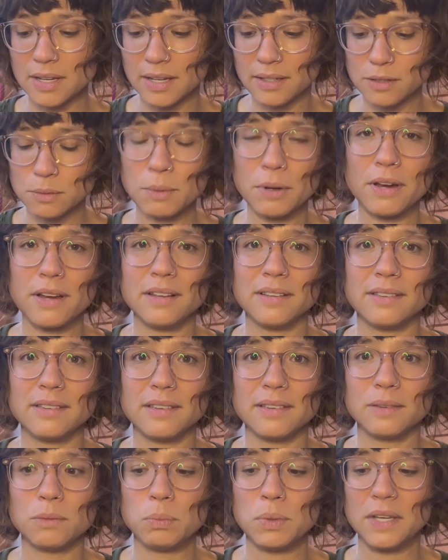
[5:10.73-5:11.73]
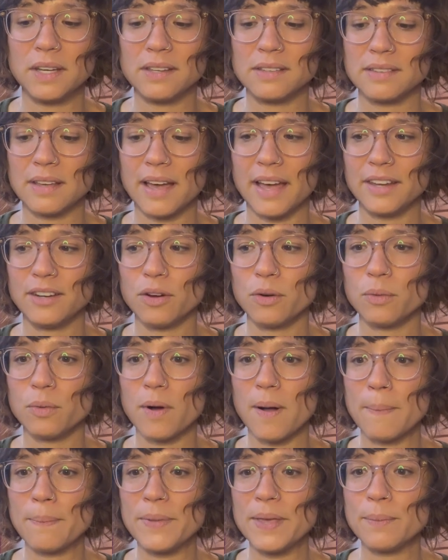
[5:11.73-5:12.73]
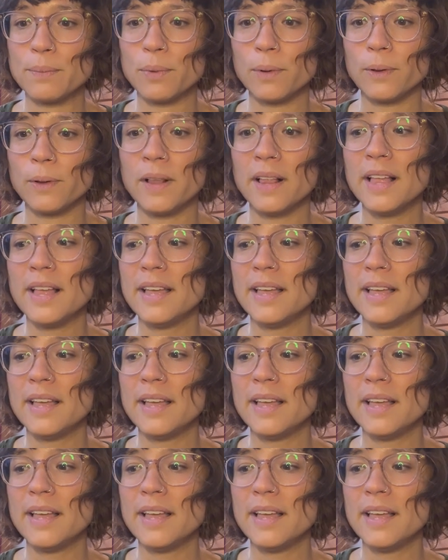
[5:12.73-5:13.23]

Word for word: experiences because I don't want people